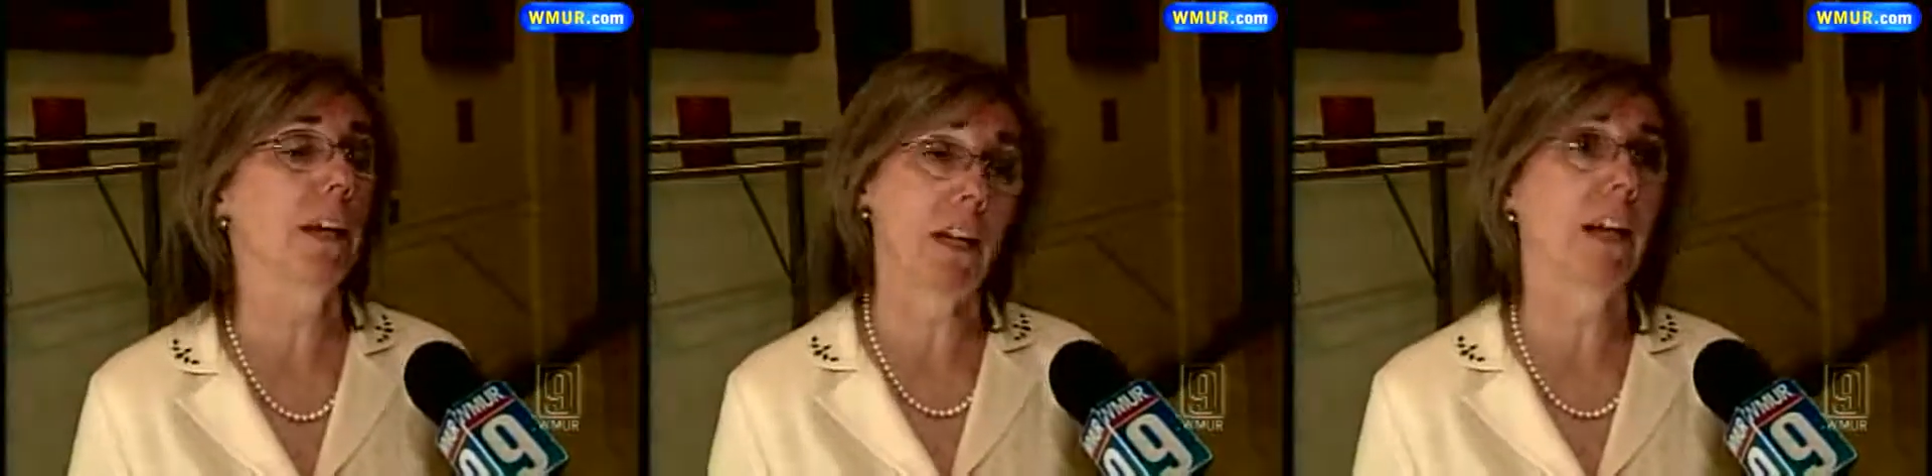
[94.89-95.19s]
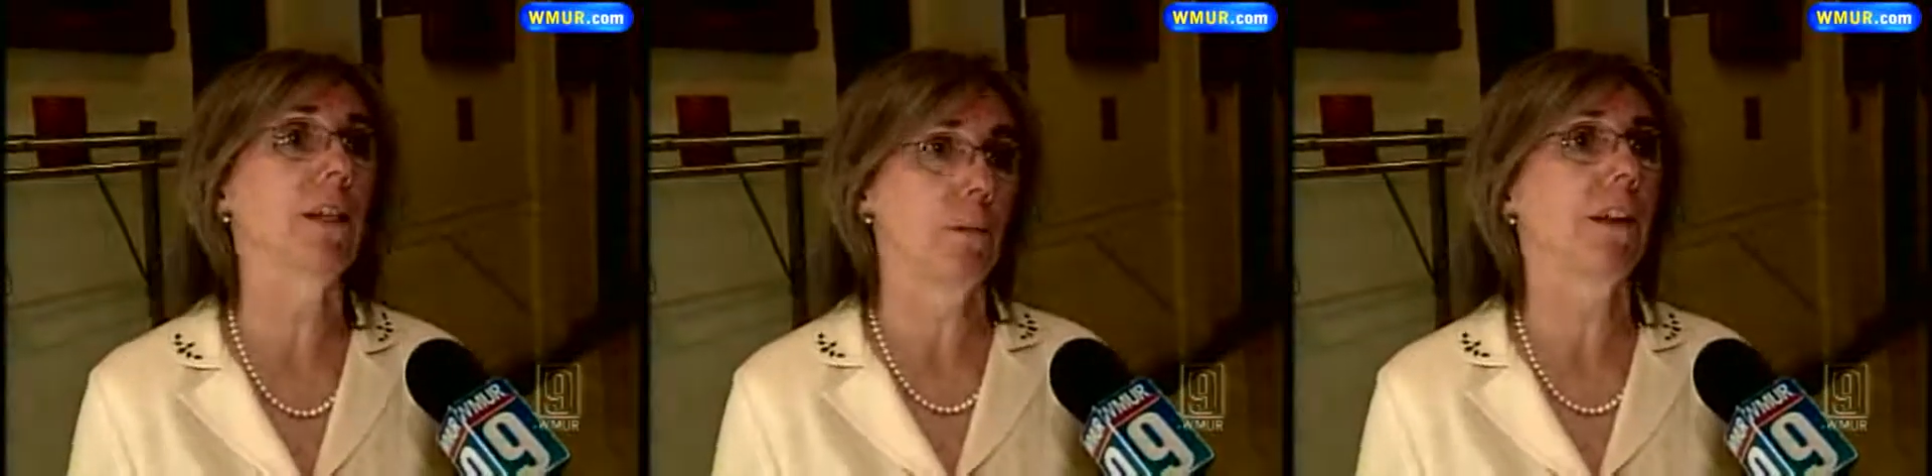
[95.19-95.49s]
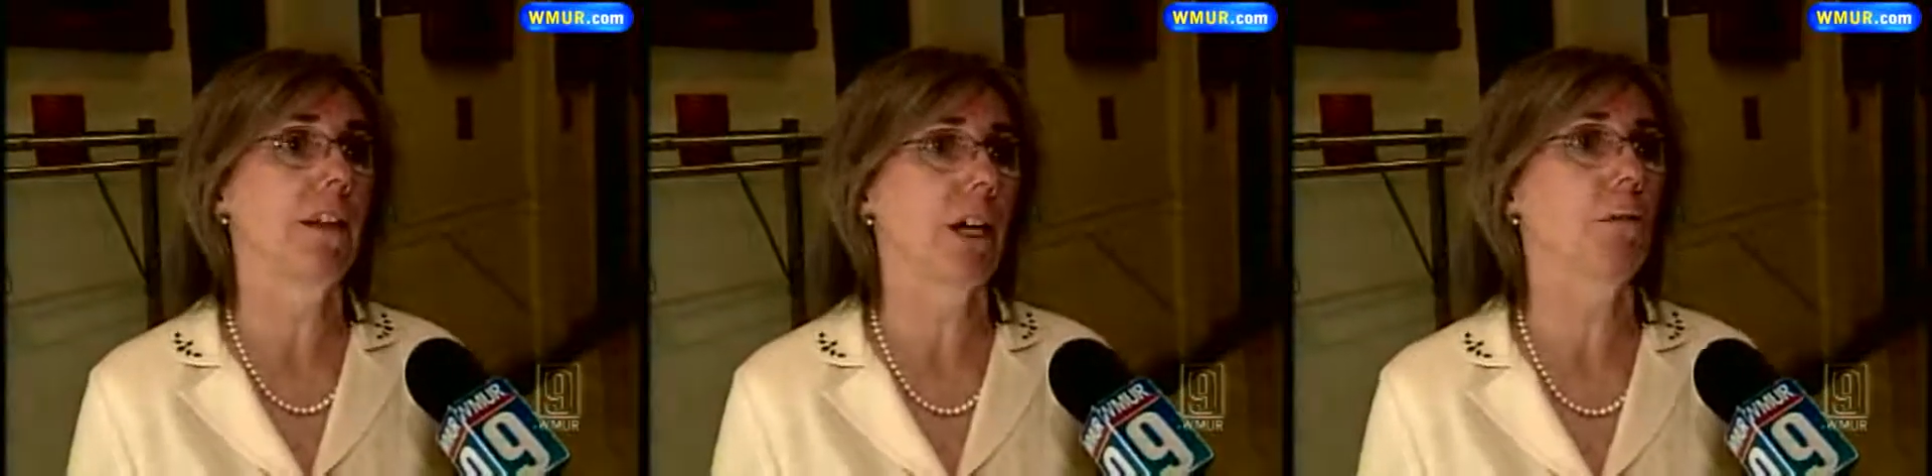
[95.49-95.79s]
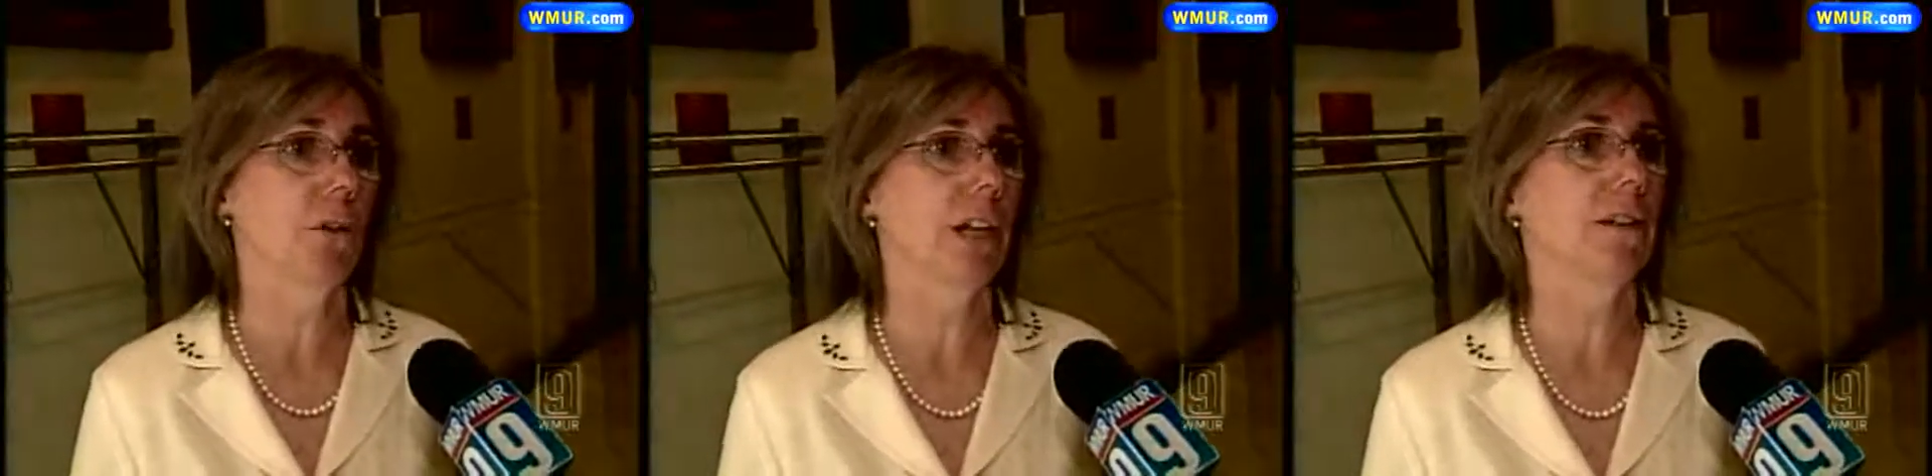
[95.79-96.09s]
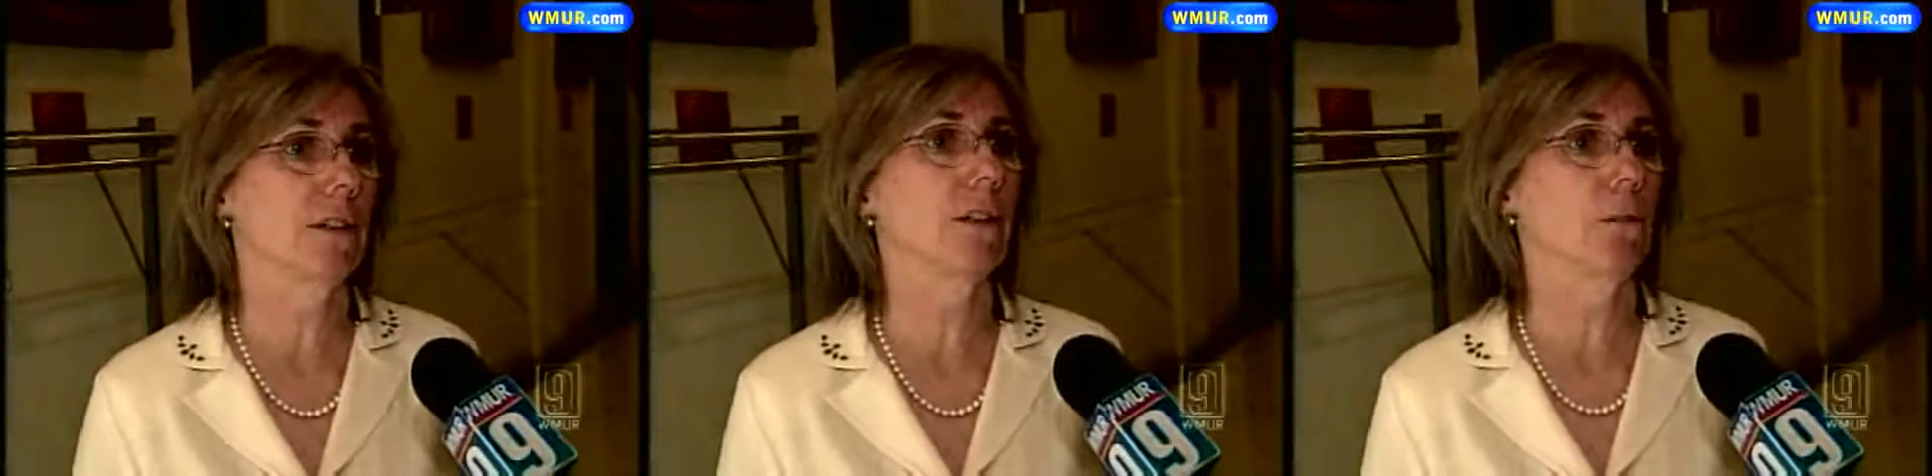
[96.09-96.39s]
and I expect the
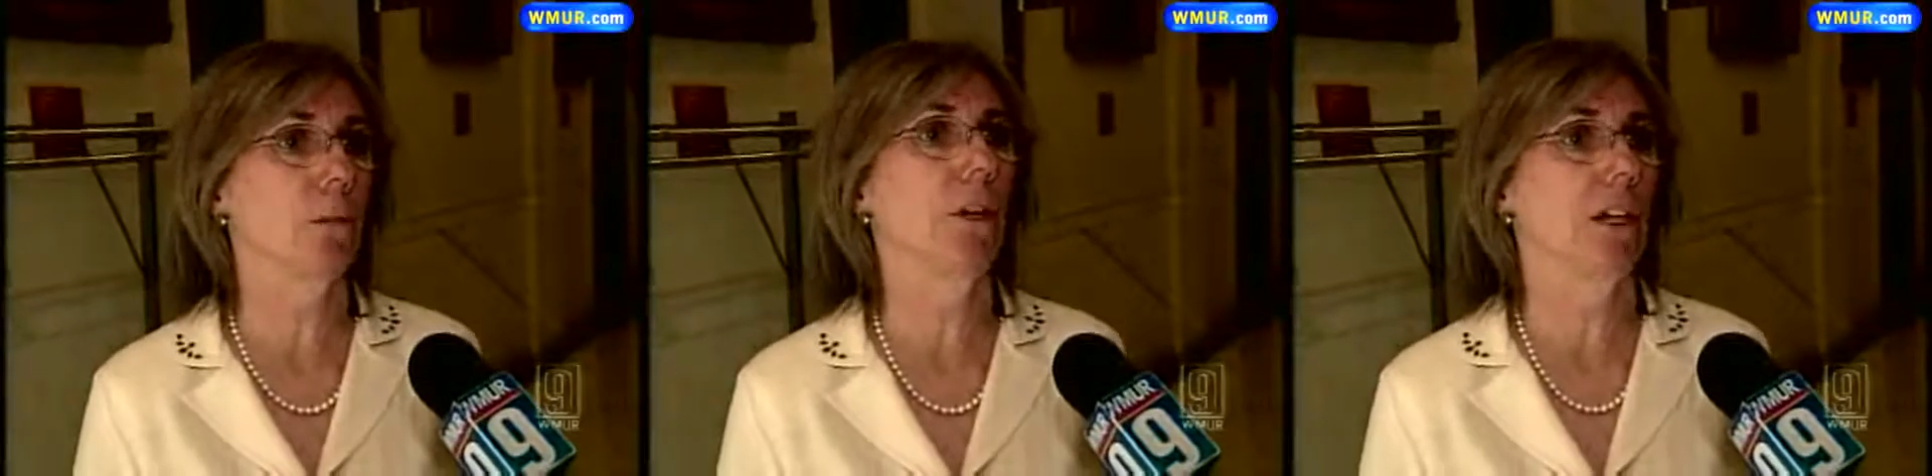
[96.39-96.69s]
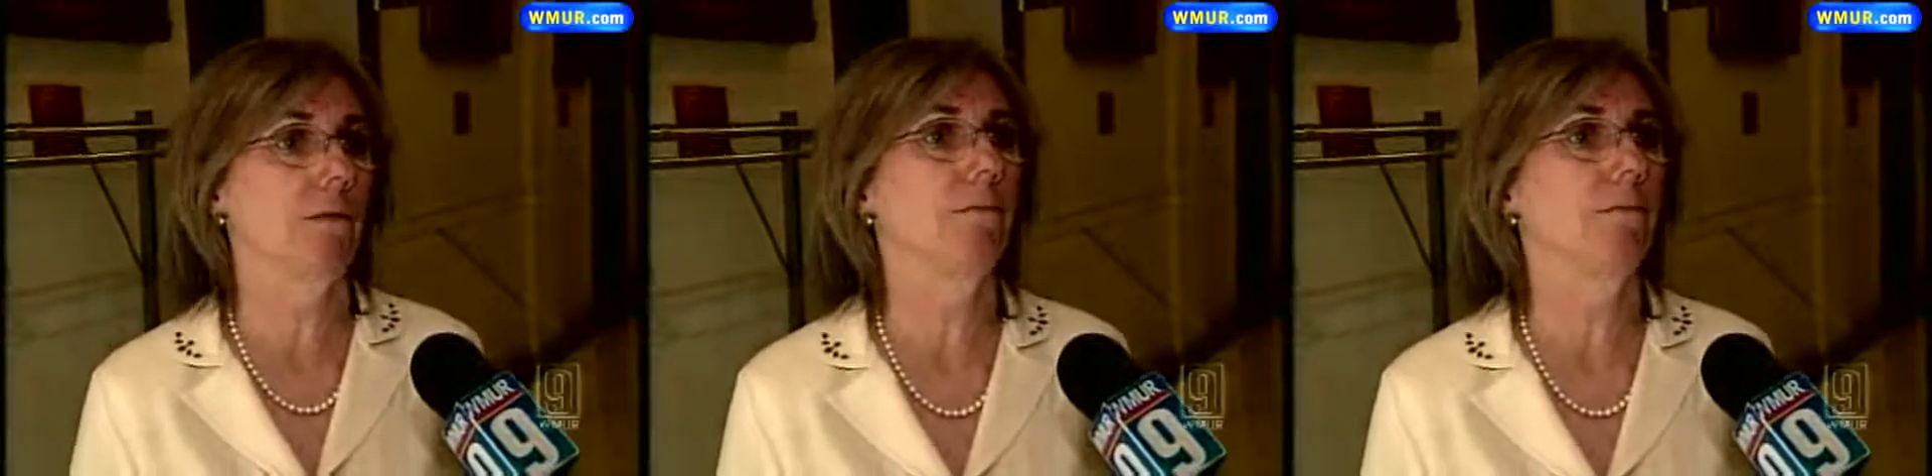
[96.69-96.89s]
Democrats to support it.